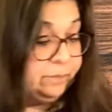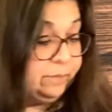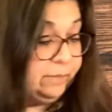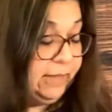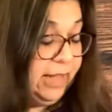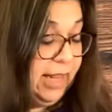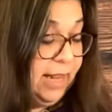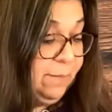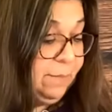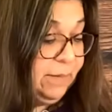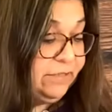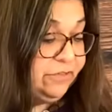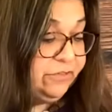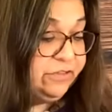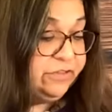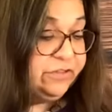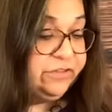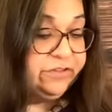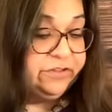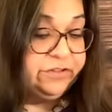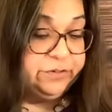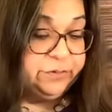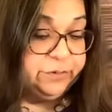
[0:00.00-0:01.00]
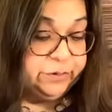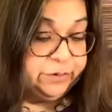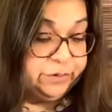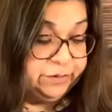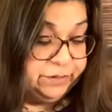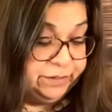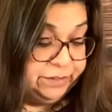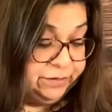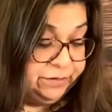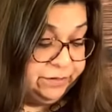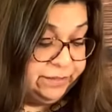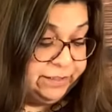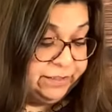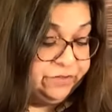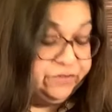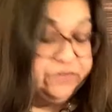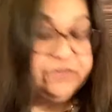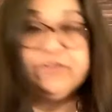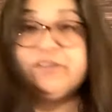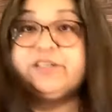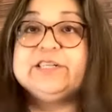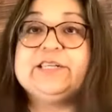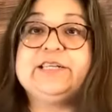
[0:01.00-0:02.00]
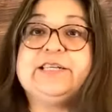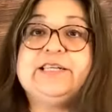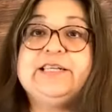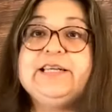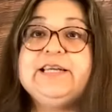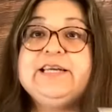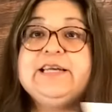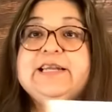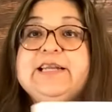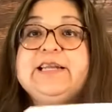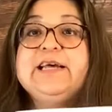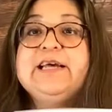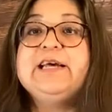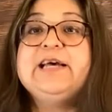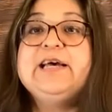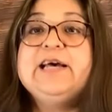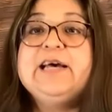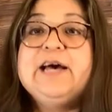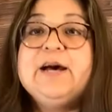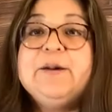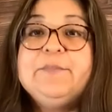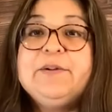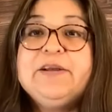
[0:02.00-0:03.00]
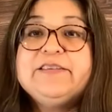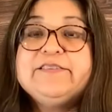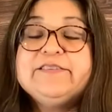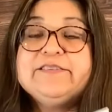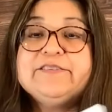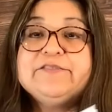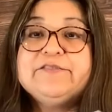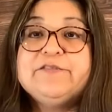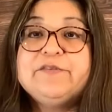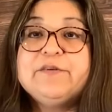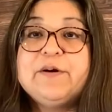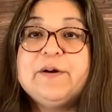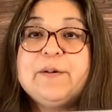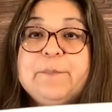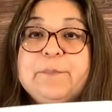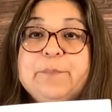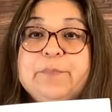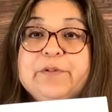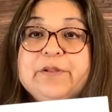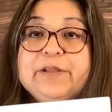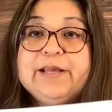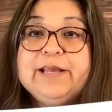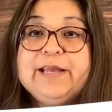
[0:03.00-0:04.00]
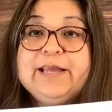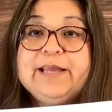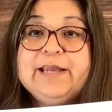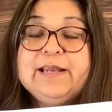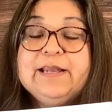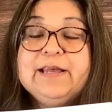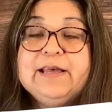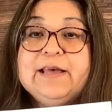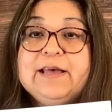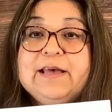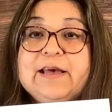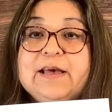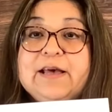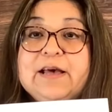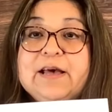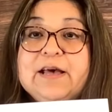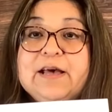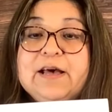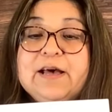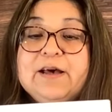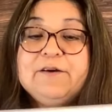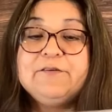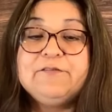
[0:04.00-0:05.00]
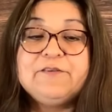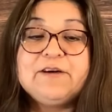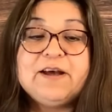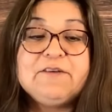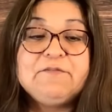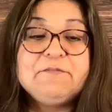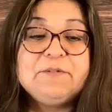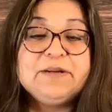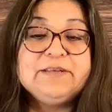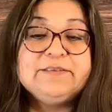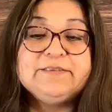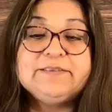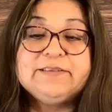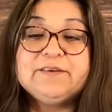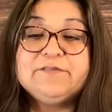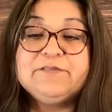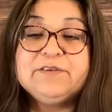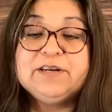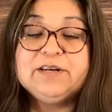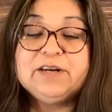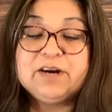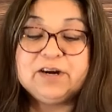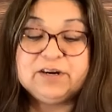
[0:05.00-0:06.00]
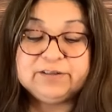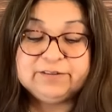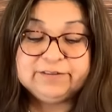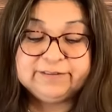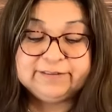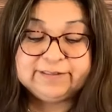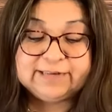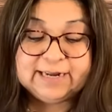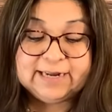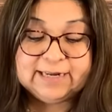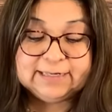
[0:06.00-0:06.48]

I mentioned to you earlier that you're going to need a piece of plain 5x7 cardstock.